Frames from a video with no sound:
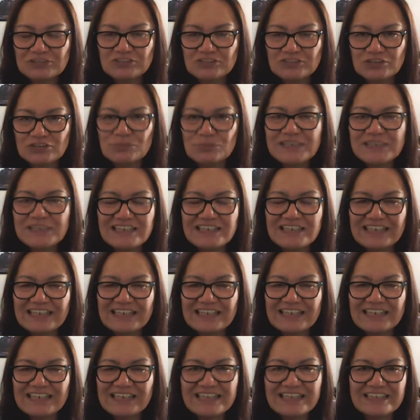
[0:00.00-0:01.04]
to be
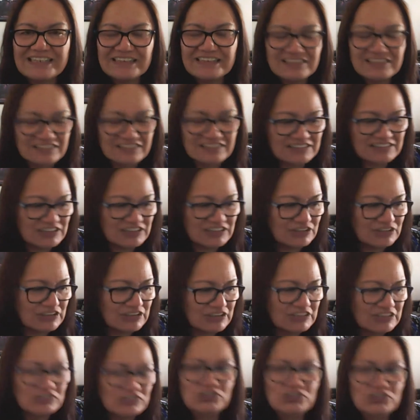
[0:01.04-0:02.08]
there to
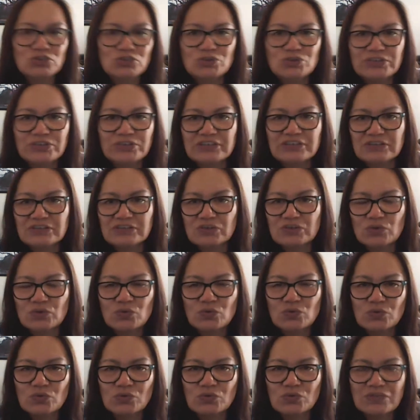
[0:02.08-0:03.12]
enjoy
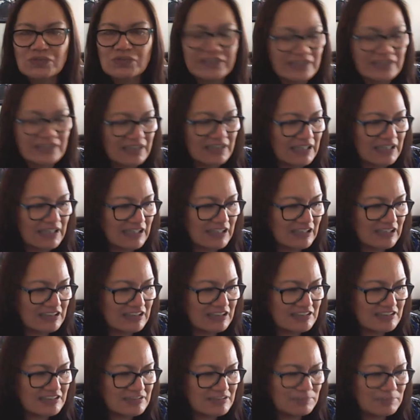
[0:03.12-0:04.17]
all the
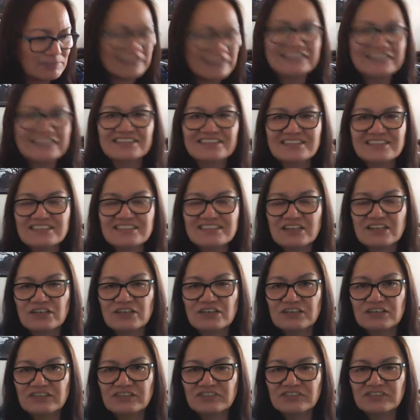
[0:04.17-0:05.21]
splendors
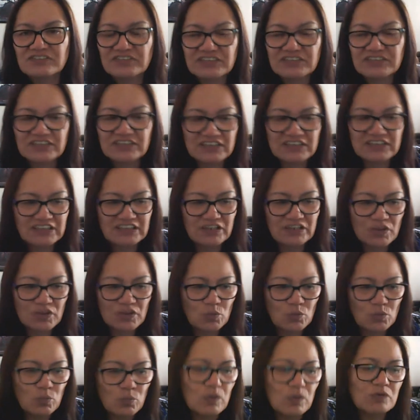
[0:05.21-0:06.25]
of
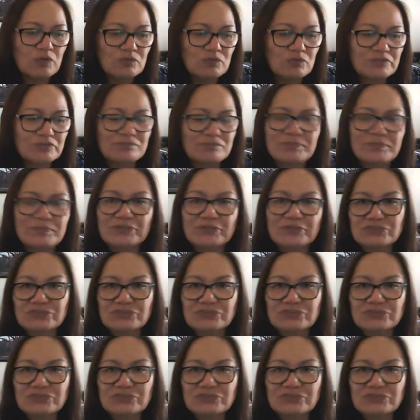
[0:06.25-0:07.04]
what we've built.